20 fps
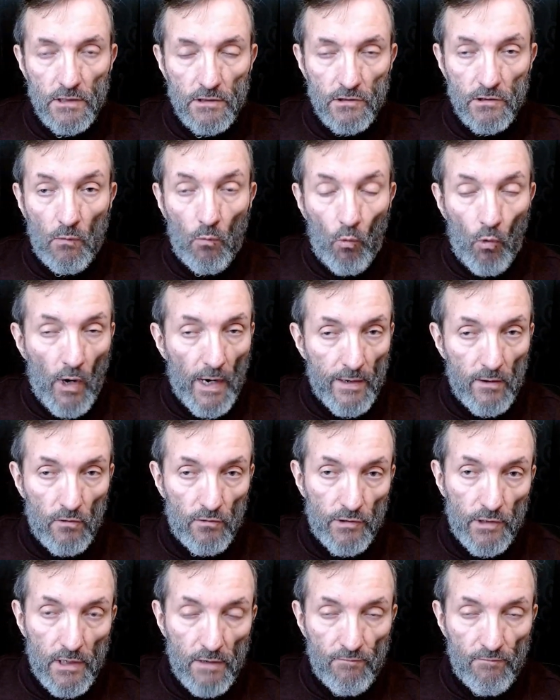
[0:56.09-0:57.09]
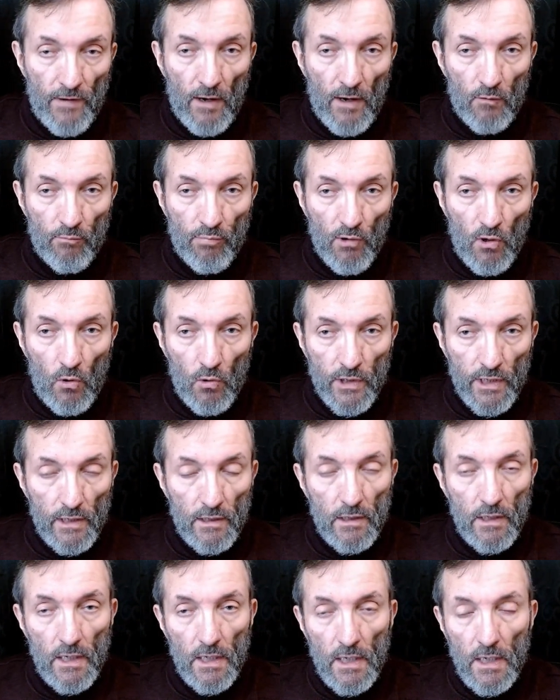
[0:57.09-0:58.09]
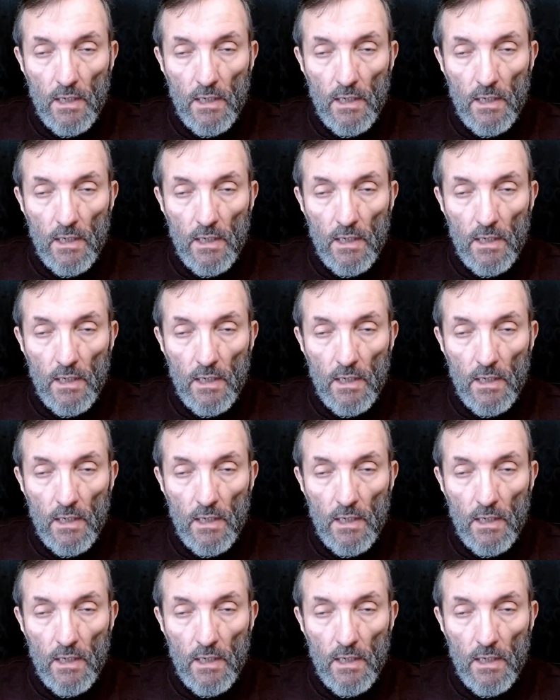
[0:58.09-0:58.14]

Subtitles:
some wires that he found broken,